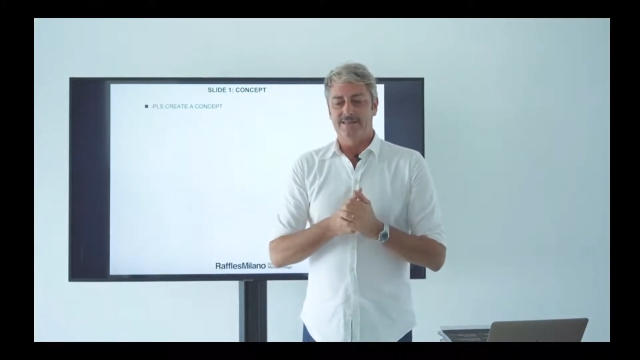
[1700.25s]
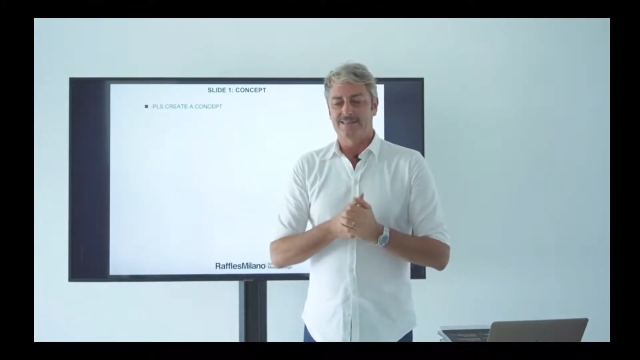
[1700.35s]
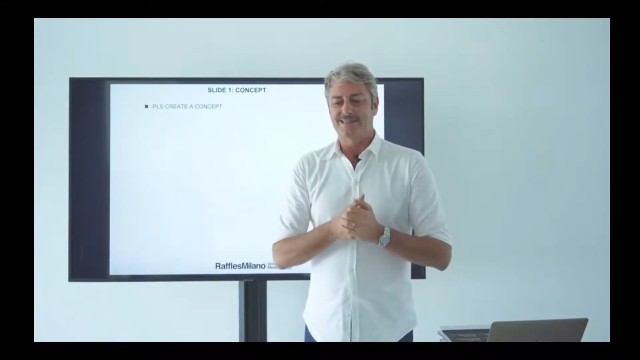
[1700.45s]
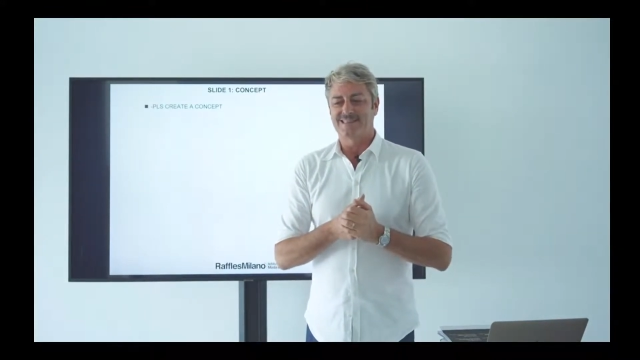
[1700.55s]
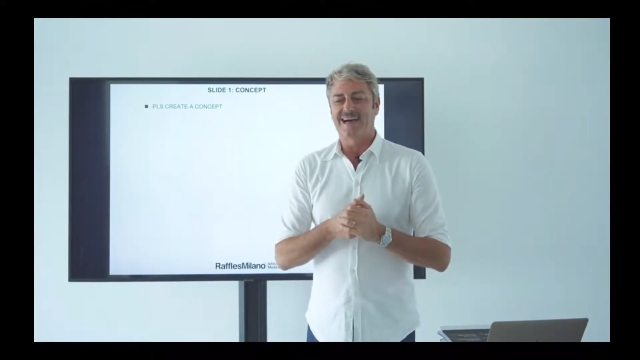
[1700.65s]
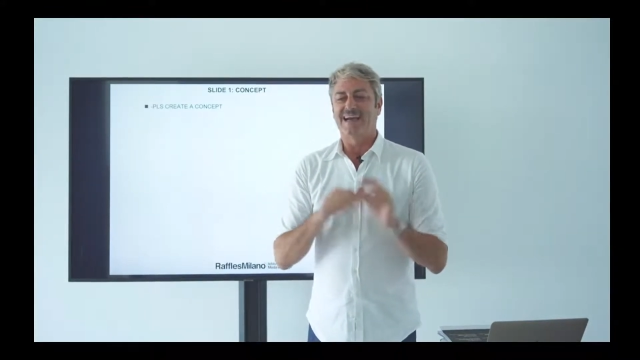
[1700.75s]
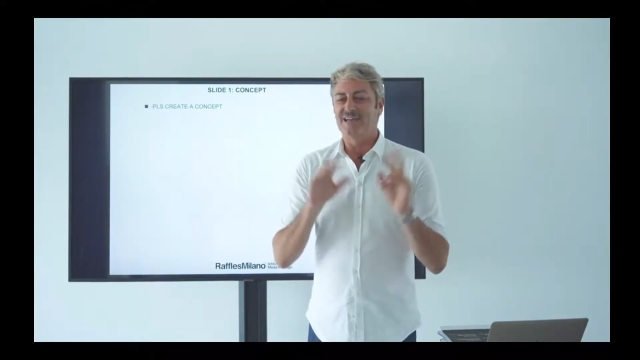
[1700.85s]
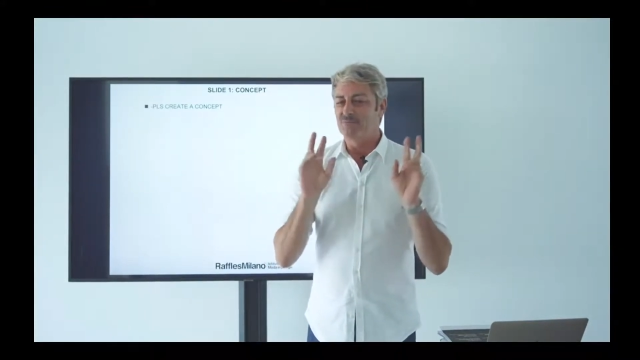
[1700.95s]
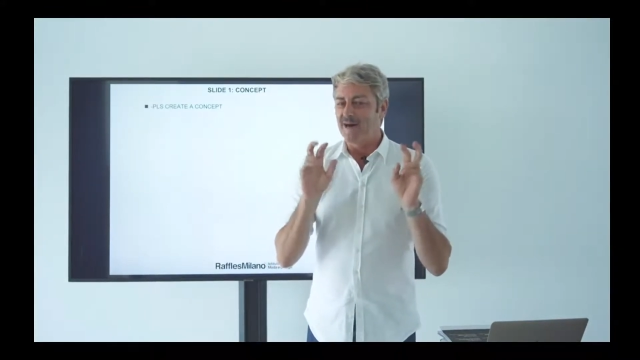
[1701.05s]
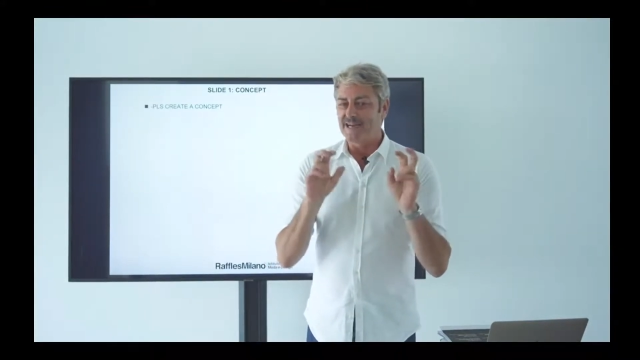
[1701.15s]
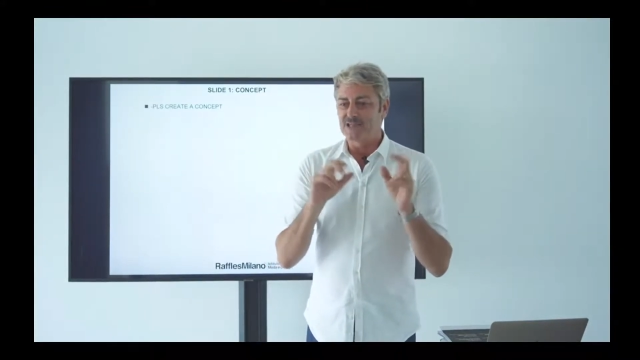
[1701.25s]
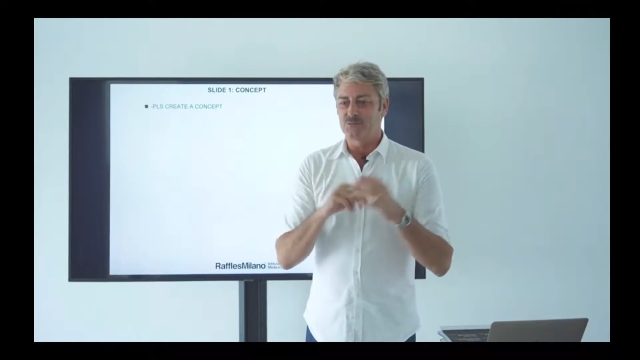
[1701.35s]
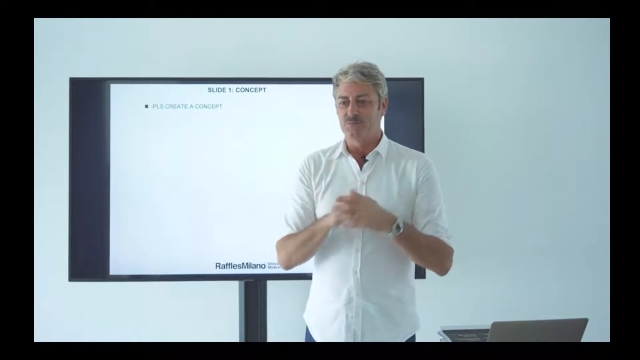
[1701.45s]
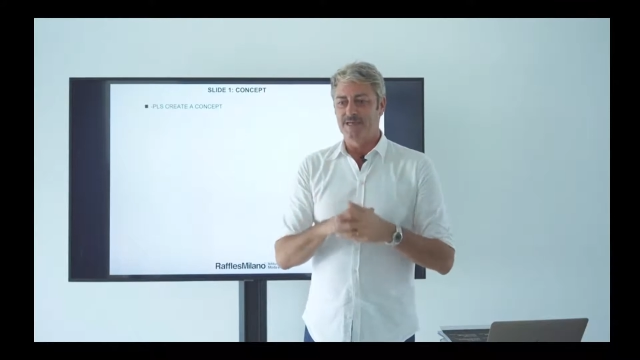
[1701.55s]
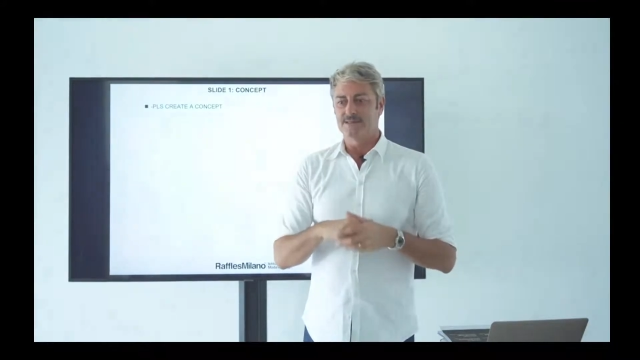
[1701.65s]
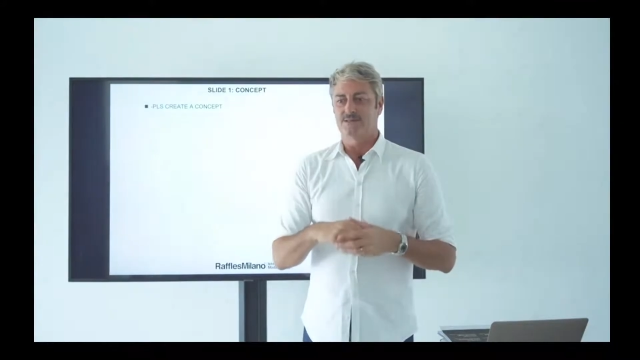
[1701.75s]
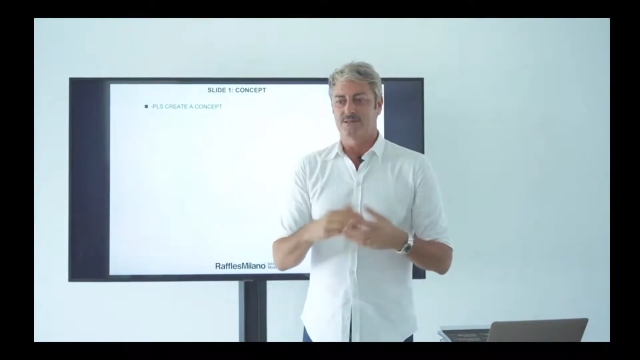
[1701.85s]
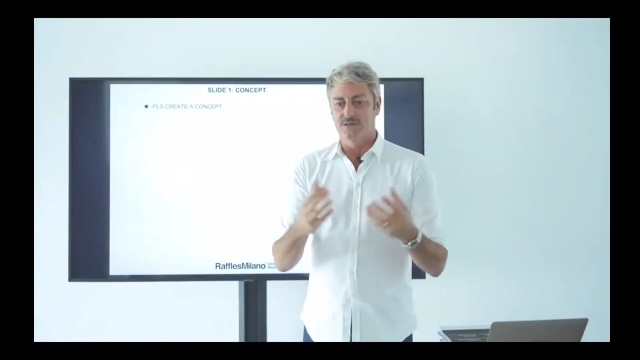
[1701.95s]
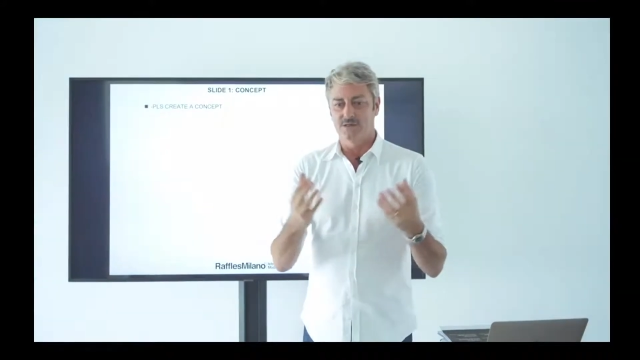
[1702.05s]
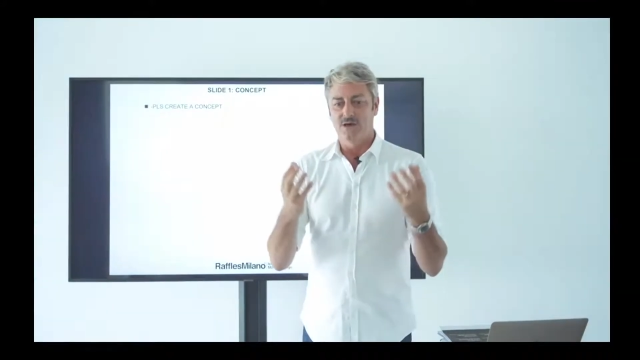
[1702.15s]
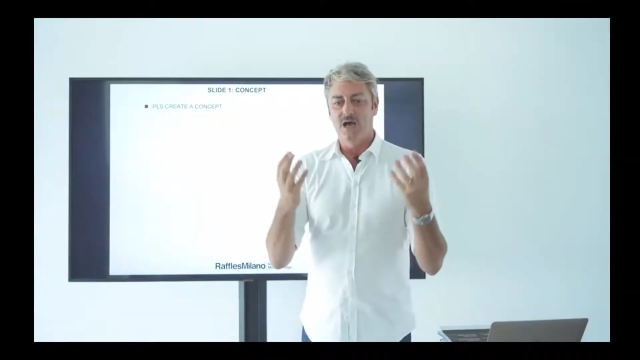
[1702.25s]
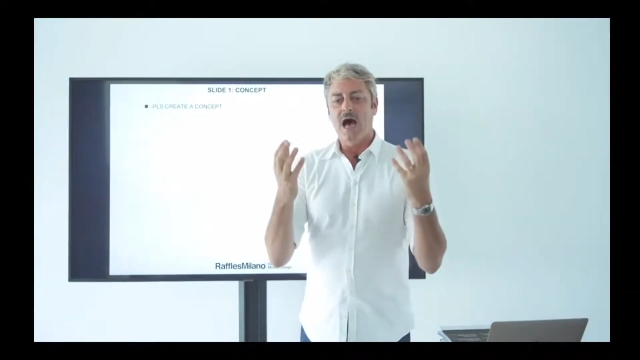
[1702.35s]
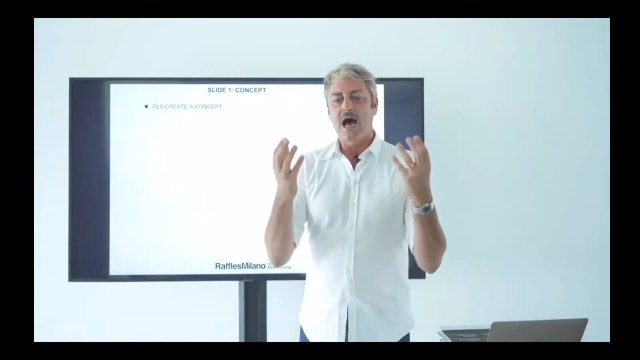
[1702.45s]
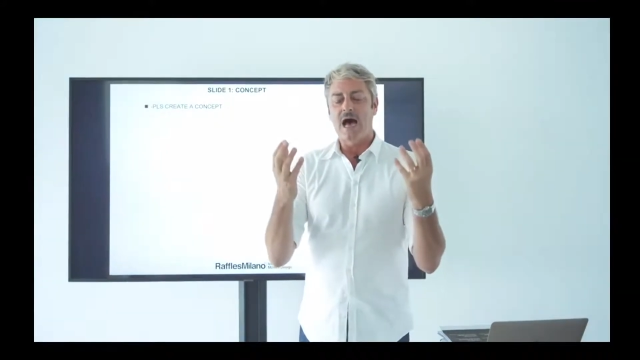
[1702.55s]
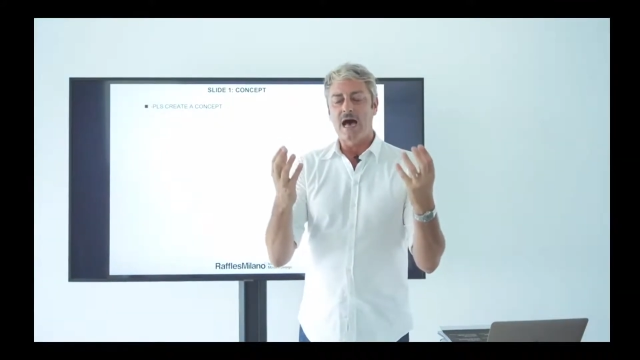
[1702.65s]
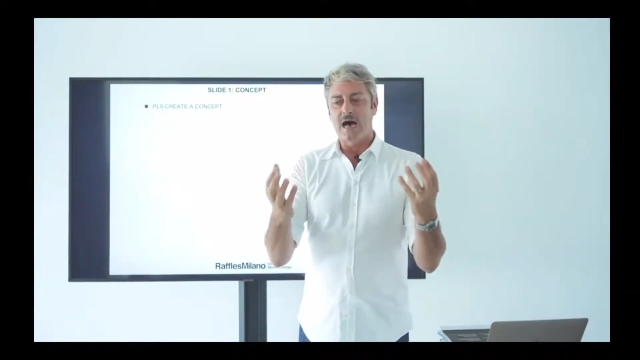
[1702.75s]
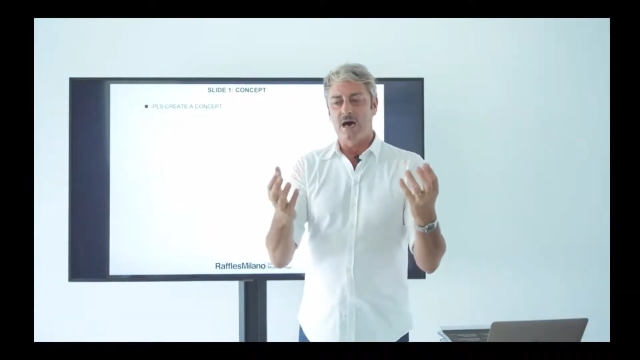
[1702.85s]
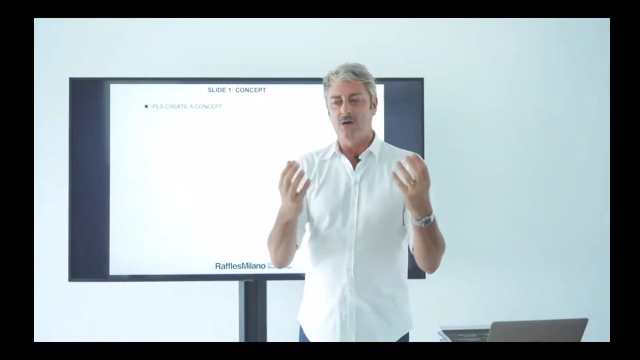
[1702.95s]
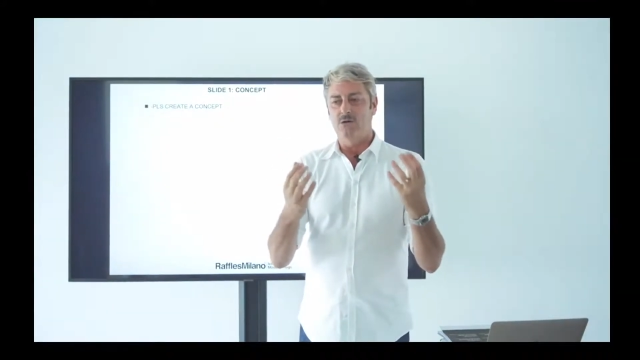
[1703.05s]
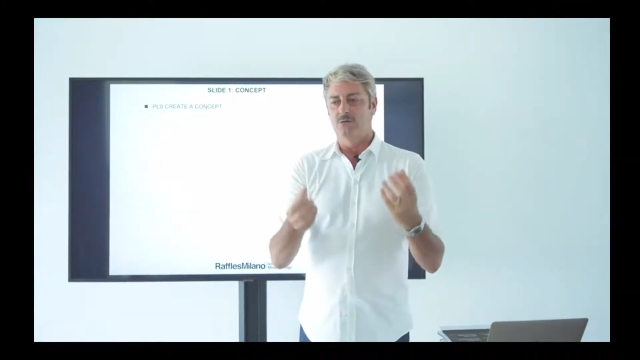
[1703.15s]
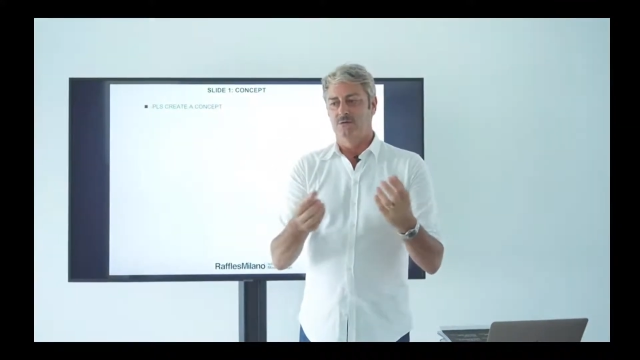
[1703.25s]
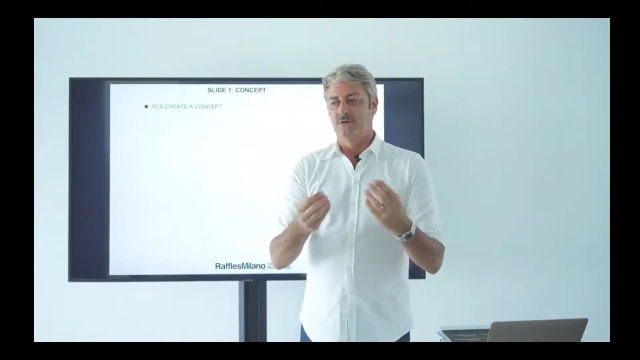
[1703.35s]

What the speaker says: design management. So how,